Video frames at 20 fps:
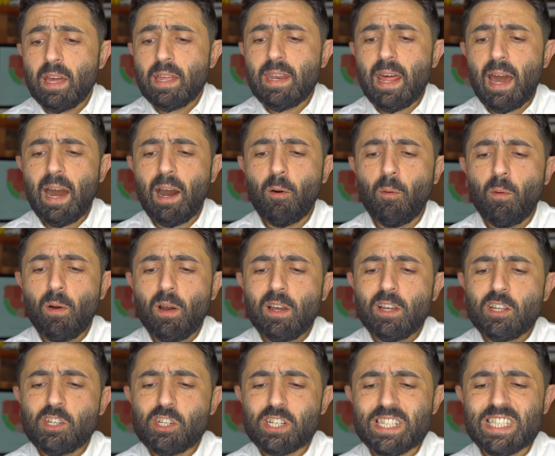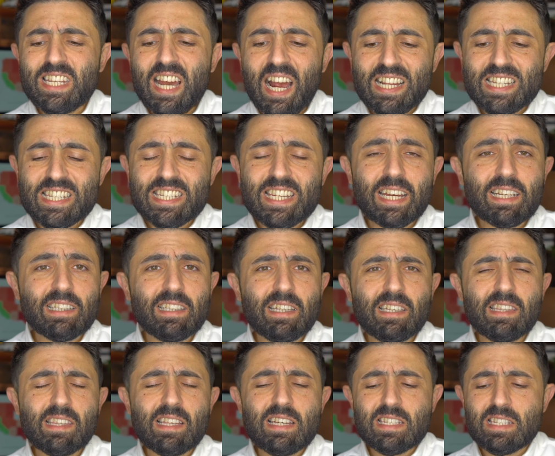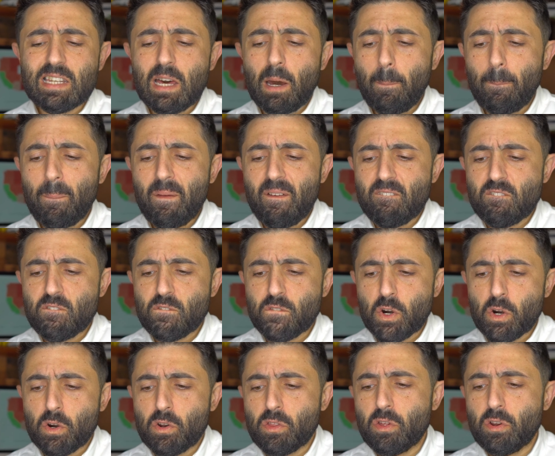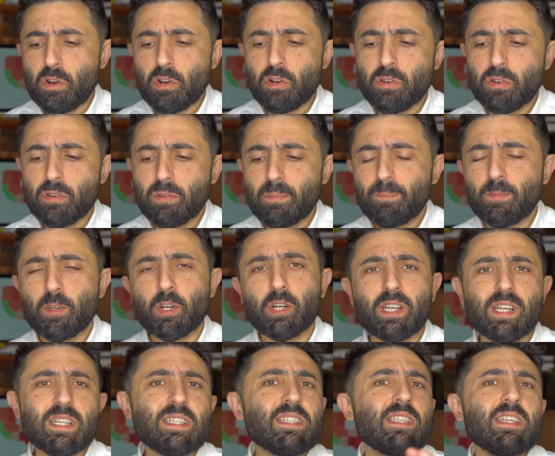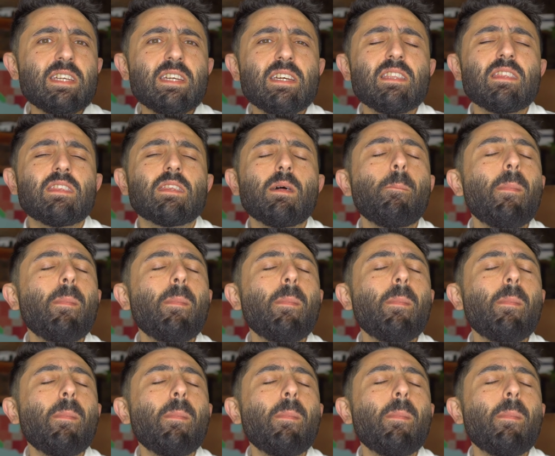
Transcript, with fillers: Now, just dissecting this a bit further, you're gonna see the